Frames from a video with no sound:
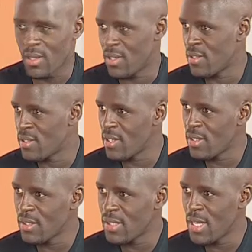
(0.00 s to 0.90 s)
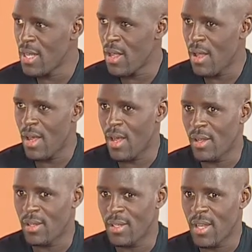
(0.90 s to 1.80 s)
Christian.
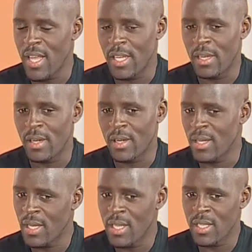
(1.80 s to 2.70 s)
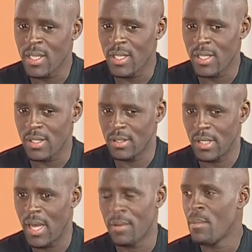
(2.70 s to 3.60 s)
And I really
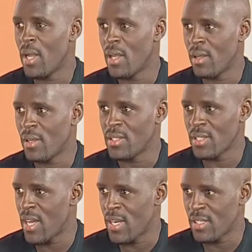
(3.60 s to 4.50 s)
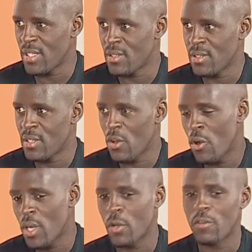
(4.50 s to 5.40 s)
admire his characters
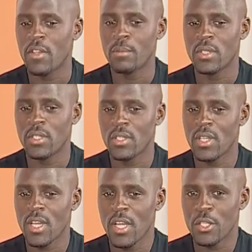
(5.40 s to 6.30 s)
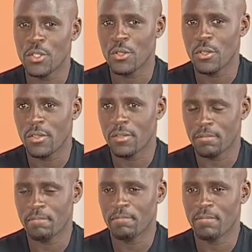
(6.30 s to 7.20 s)
on and off the pitch. So
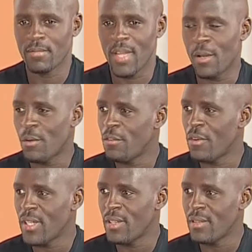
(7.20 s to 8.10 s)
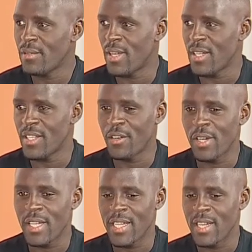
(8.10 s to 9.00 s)
I look forward, and he
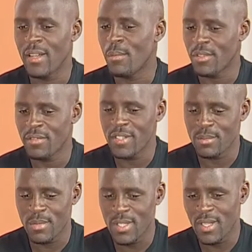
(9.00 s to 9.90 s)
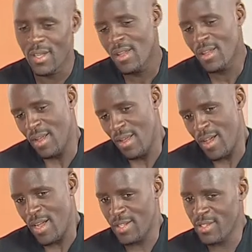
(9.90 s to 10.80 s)
really motivates me
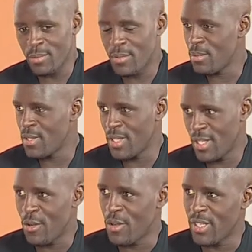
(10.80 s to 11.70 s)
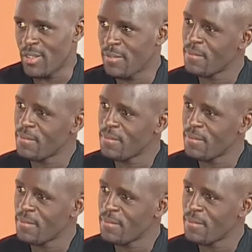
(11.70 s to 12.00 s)
and it keeps me going.